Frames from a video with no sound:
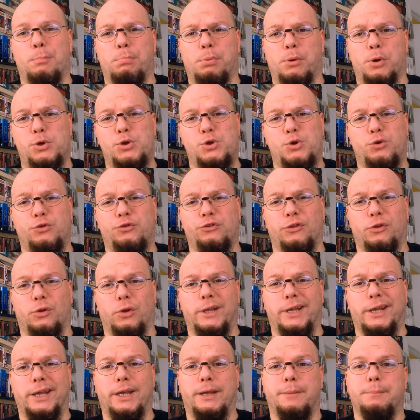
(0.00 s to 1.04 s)
Butcher's
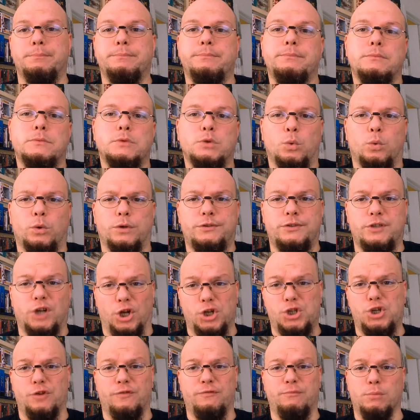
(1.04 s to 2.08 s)
Glee or
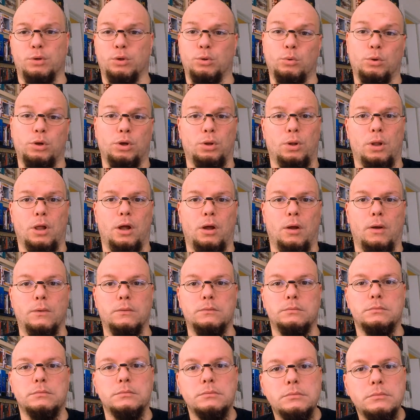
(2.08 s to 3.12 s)
Touch of Moonglow
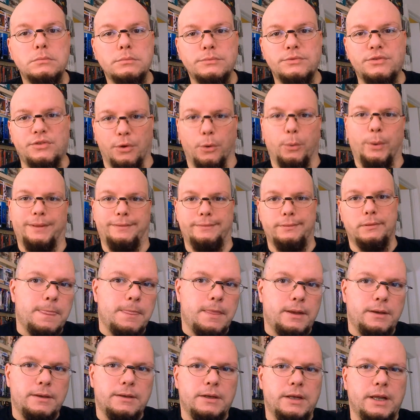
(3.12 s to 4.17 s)
to it.
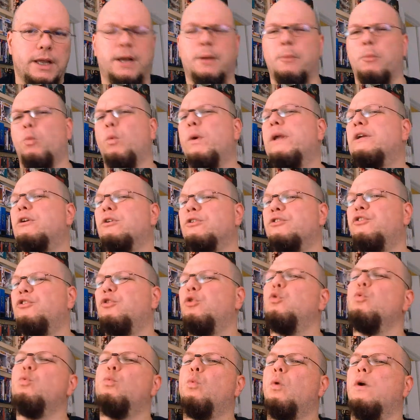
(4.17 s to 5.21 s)
In a week or 2,
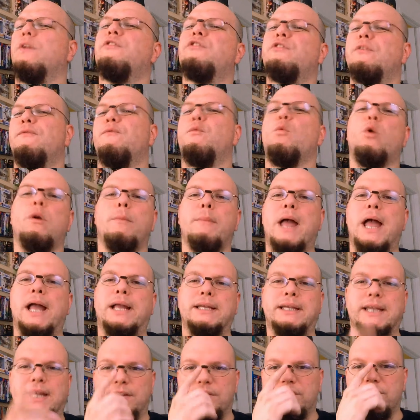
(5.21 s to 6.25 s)
once the format
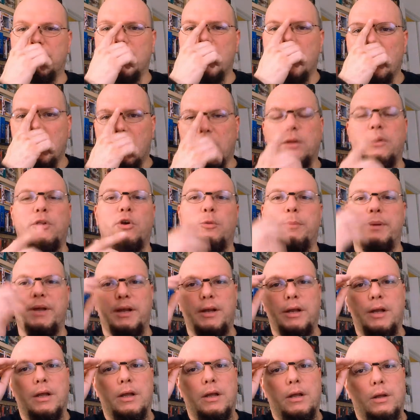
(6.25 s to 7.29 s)
gets a little bit
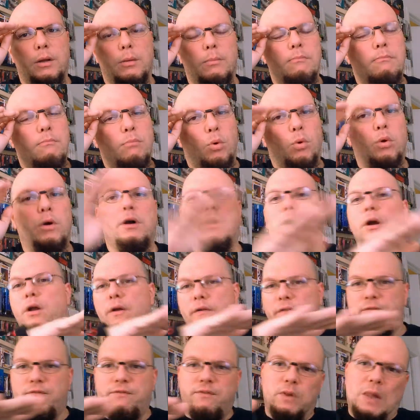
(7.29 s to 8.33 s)
more
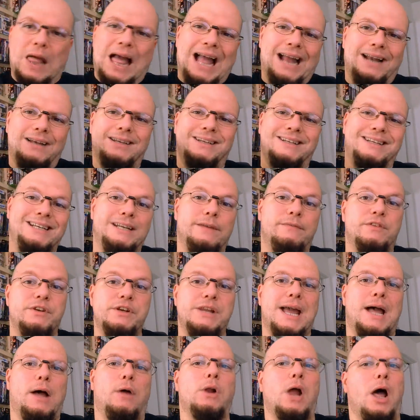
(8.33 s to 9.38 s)
flattened and evened
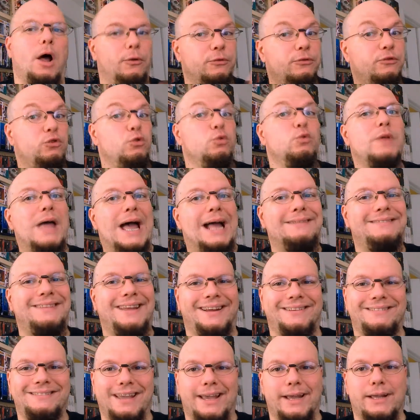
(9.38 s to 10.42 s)
out, I'll do that
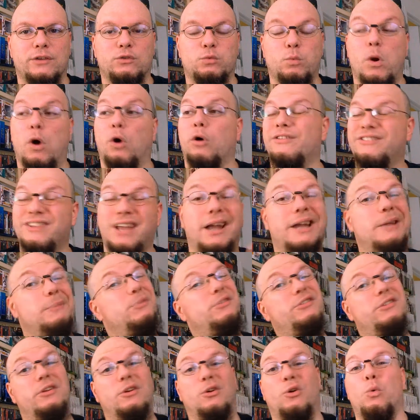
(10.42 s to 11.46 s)
deck tech as well, because I am
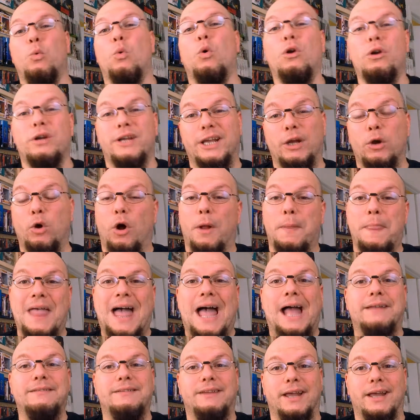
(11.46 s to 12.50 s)
still working on
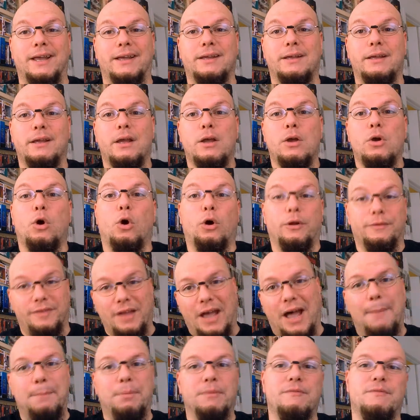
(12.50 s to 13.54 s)
that deck on
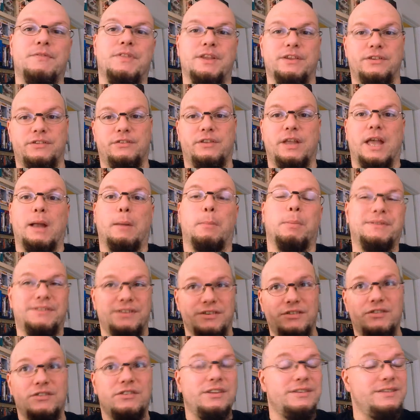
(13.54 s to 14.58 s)
top of this deck. But
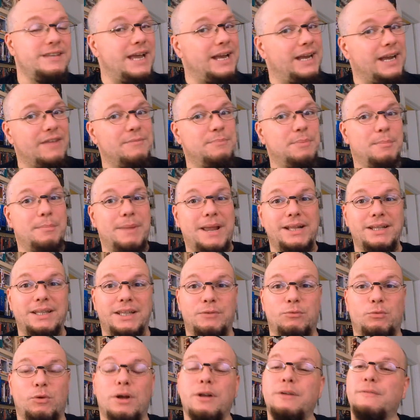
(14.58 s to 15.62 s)
this is the deck I've been mainly
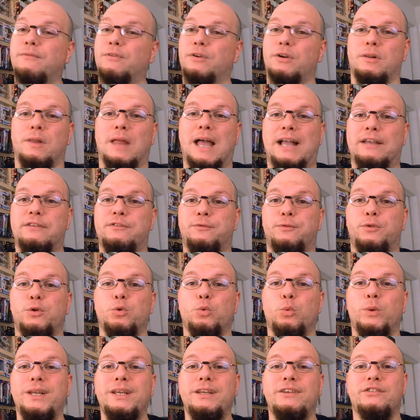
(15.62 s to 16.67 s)
running for the last few
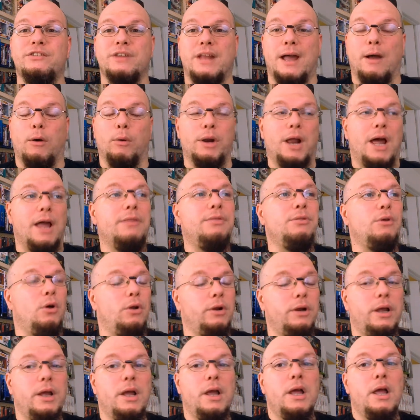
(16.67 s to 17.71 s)
weeks now, and I thought
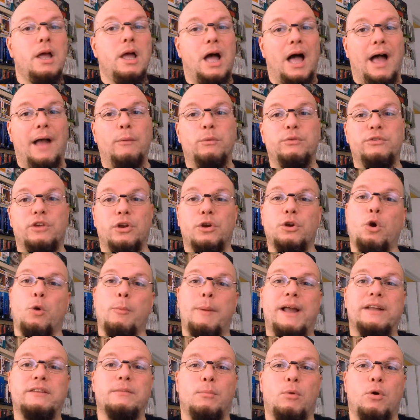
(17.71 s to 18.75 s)
I was going to go
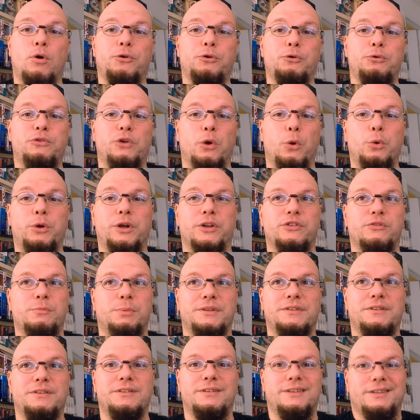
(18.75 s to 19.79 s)
back to Mardu tokens,
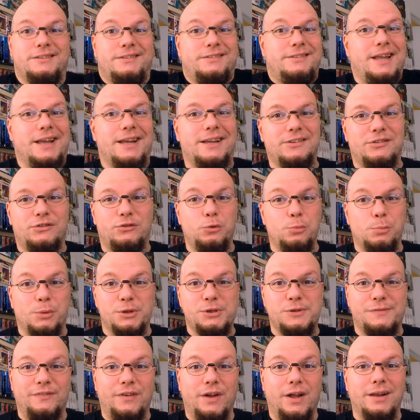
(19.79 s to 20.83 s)
but this deck is too much
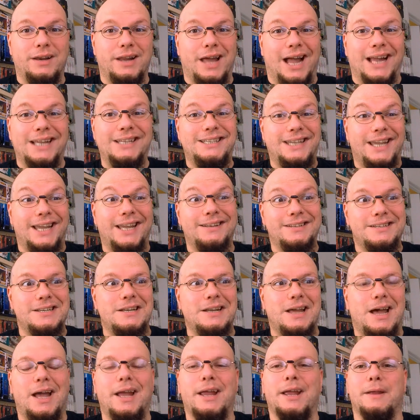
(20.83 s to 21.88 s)
fun. I can't
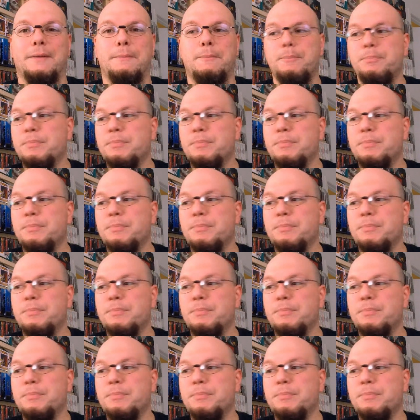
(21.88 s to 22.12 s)
deny it.